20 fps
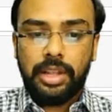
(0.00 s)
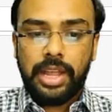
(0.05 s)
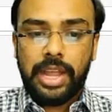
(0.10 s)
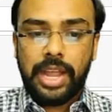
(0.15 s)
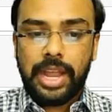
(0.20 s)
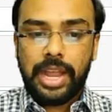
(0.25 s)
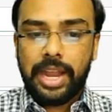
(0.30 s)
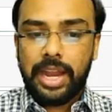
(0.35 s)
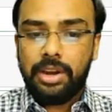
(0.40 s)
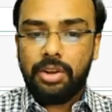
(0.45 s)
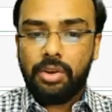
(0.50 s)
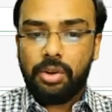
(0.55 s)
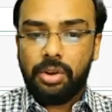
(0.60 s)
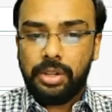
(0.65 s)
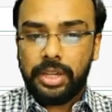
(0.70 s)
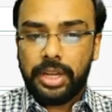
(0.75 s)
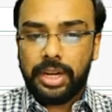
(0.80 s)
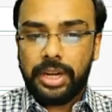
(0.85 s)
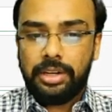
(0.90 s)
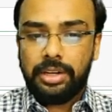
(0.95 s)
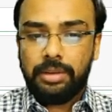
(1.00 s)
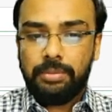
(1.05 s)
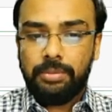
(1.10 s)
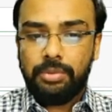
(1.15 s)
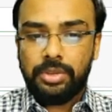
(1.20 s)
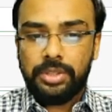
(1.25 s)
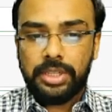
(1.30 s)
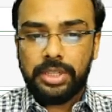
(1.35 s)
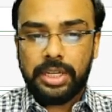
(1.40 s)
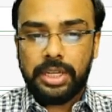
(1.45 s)
and all the
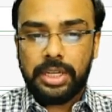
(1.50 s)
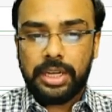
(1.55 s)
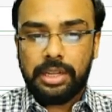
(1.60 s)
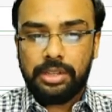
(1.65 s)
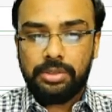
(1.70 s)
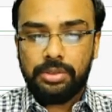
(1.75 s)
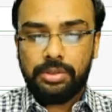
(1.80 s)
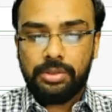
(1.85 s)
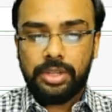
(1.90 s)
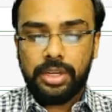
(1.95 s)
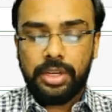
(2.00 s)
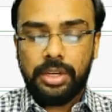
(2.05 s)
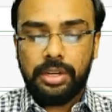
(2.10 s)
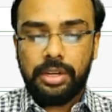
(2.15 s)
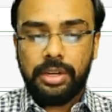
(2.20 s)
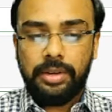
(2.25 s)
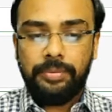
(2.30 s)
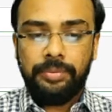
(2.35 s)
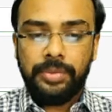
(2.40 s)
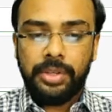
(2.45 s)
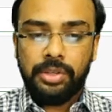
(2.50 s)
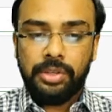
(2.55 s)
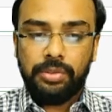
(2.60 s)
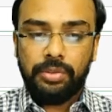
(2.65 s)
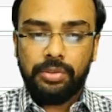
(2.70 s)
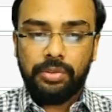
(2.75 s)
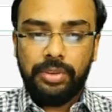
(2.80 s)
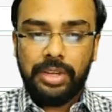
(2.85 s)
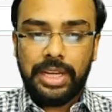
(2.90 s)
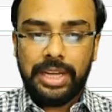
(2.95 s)
attributes that are associated.
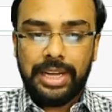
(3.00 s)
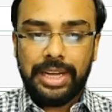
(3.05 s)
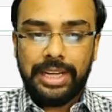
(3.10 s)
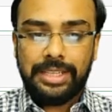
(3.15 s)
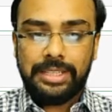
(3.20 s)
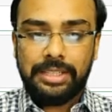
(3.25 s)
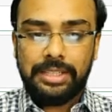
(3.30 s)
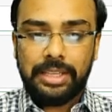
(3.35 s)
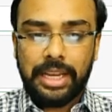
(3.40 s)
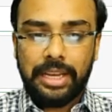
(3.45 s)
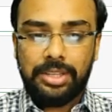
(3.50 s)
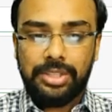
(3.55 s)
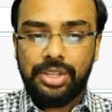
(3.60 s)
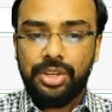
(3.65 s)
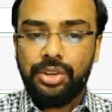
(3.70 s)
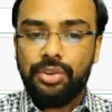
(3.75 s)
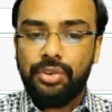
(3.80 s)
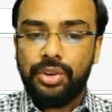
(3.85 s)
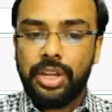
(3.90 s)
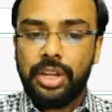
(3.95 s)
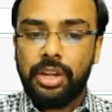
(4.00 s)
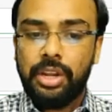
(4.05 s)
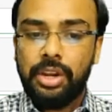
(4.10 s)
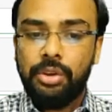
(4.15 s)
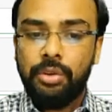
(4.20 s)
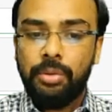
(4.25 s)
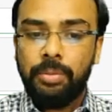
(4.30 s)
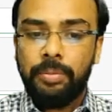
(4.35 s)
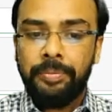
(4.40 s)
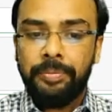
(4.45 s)
So we are executing a
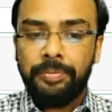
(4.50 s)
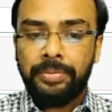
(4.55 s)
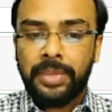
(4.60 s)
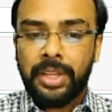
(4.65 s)
loop.